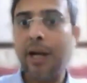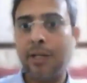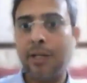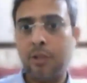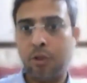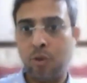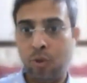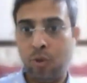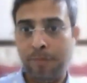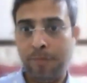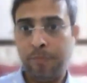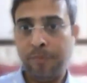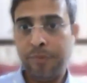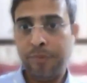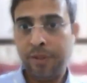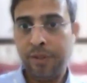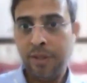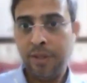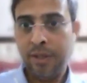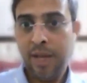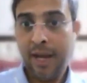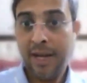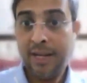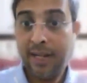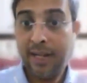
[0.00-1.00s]
in our
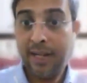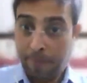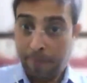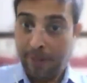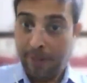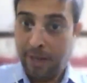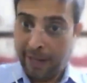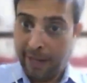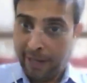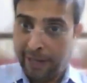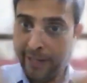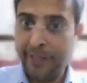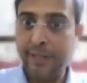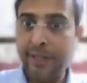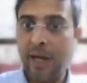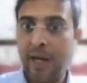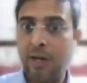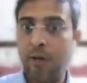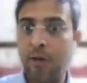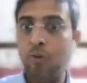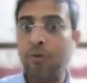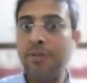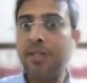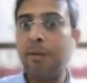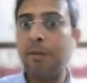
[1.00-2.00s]
classroom and
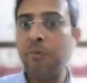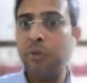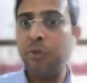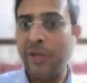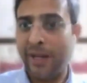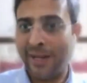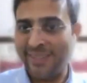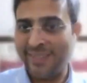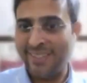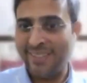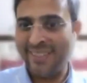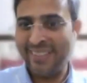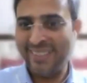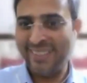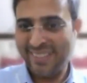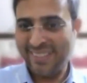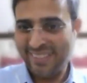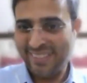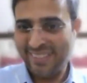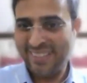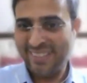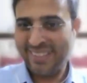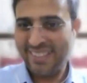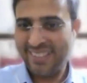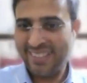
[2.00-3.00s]
apply it in our own
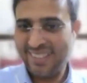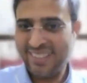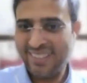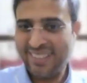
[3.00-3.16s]
subject?